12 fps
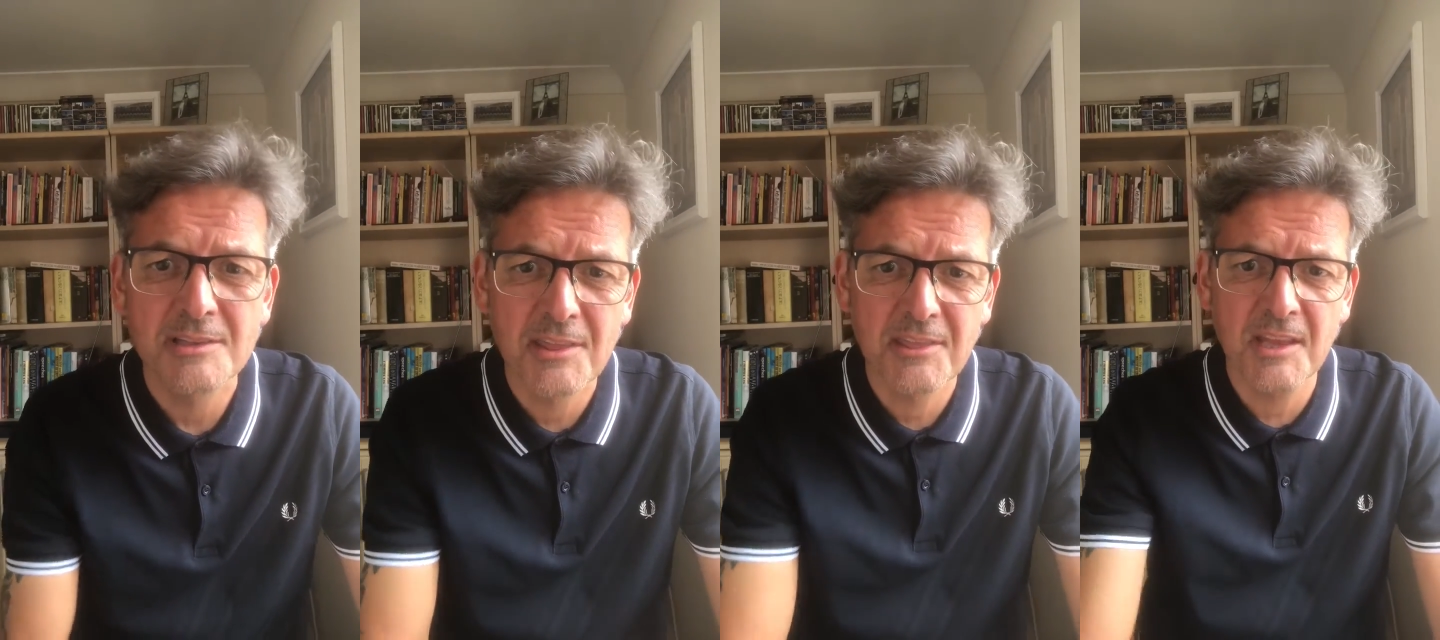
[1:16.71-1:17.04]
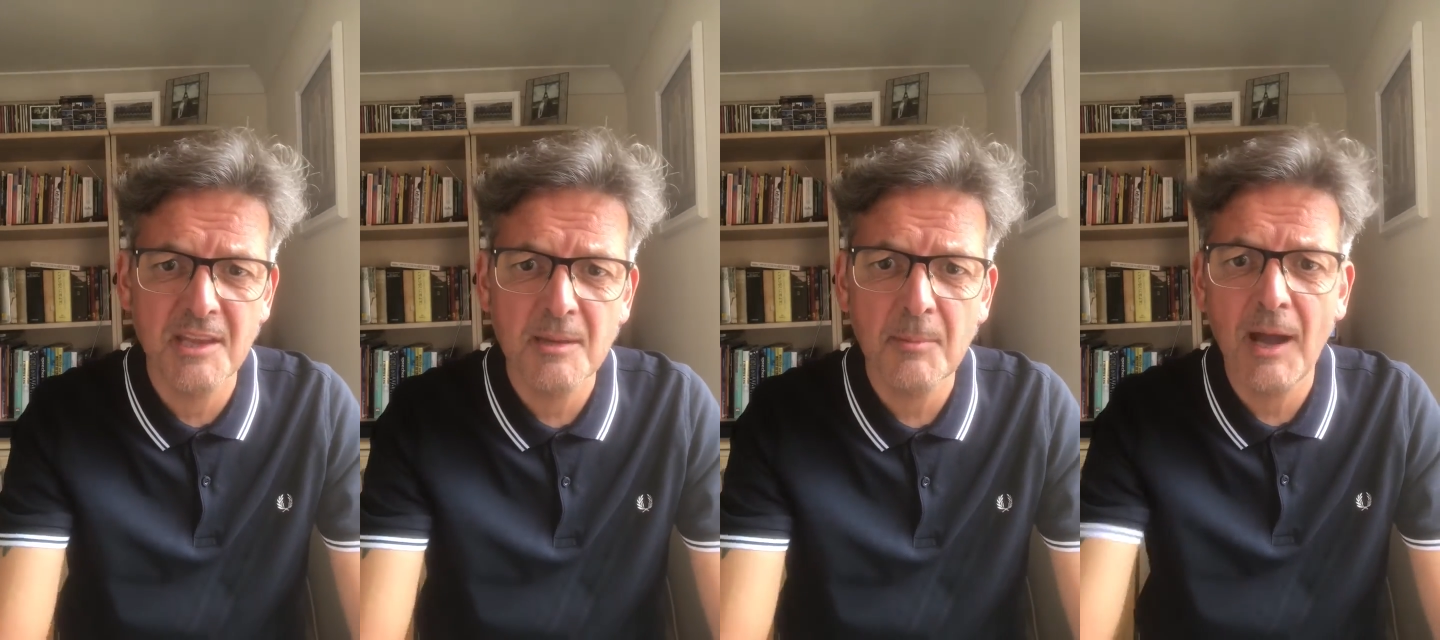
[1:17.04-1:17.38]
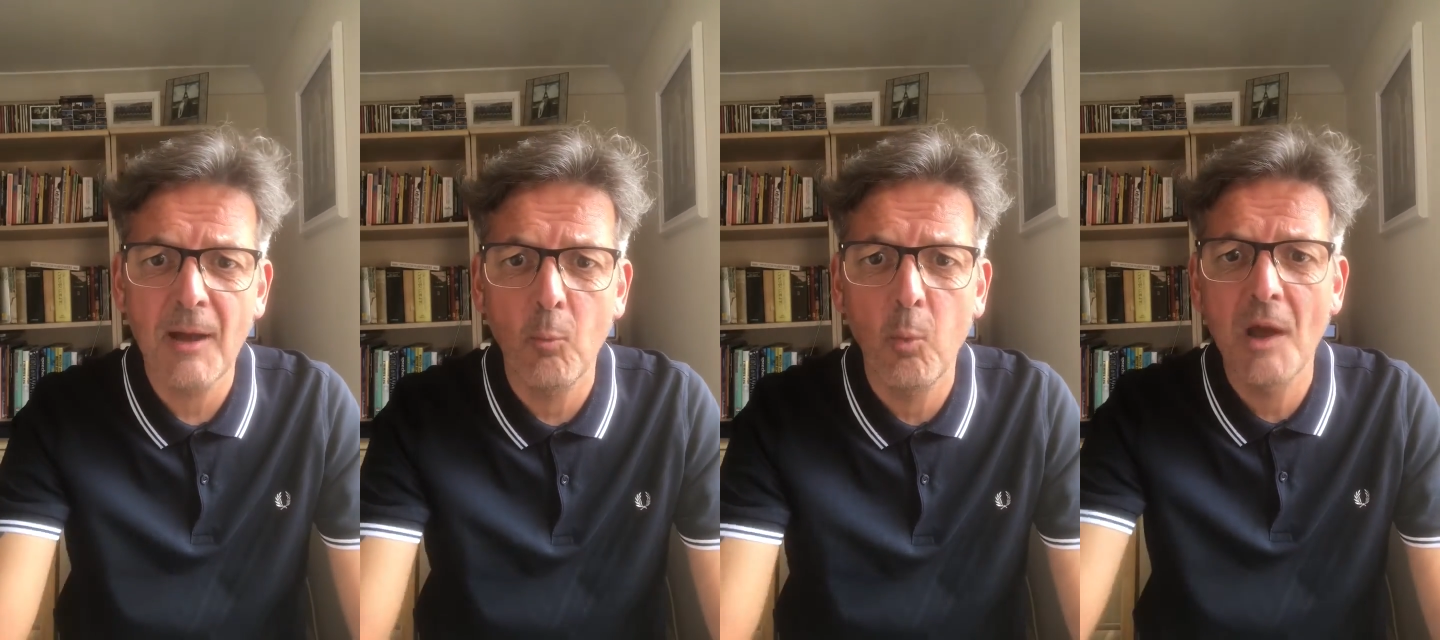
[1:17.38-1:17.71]
Think
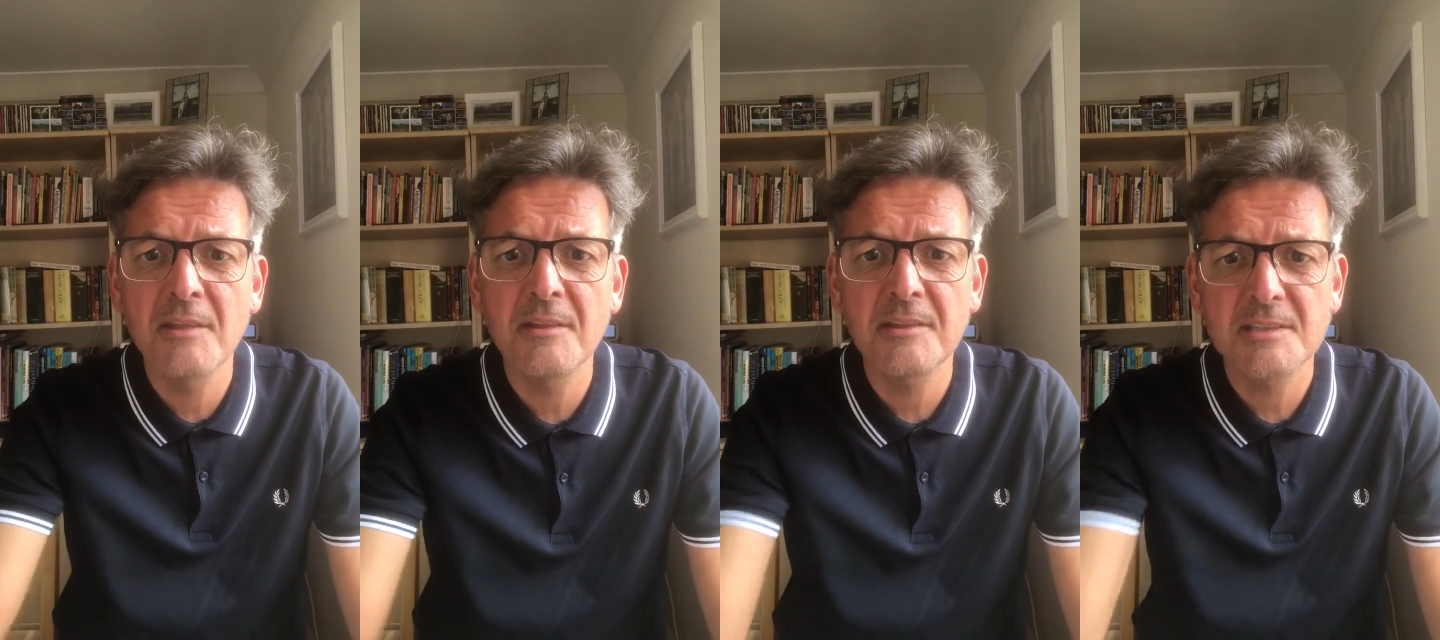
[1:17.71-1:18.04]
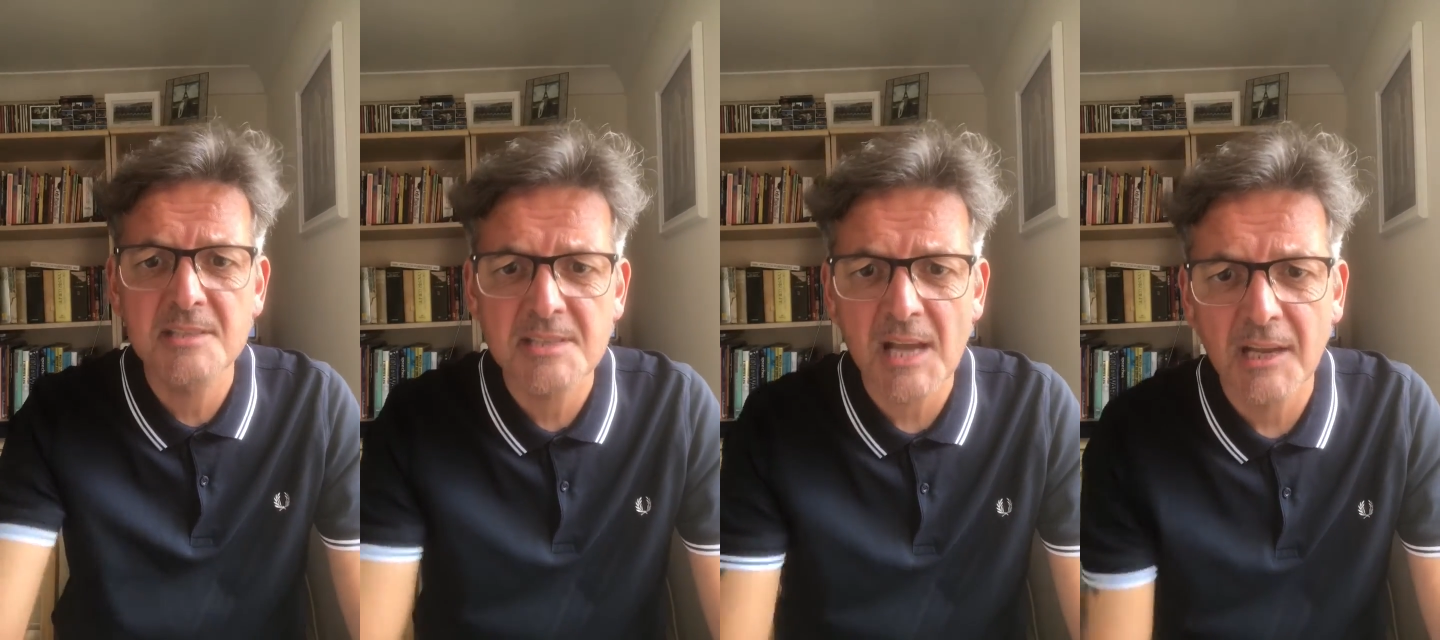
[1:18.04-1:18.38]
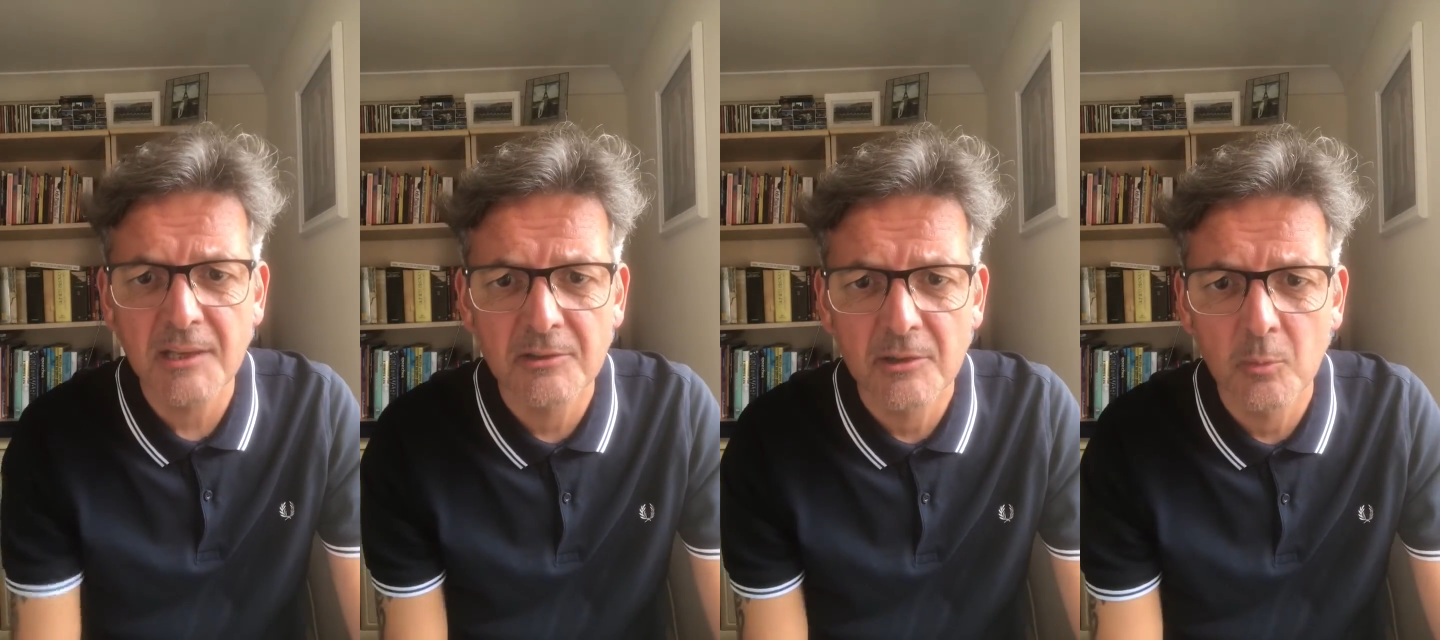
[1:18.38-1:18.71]
about whether this is
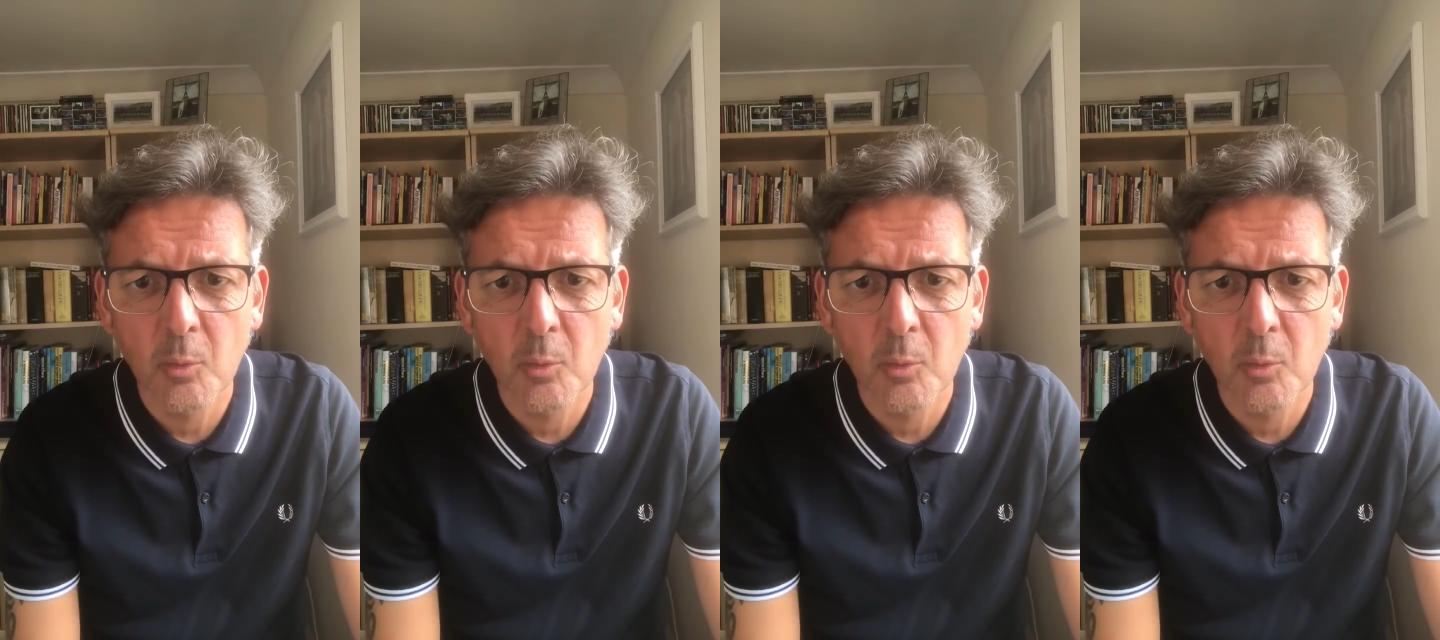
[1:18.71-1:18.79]
accurate,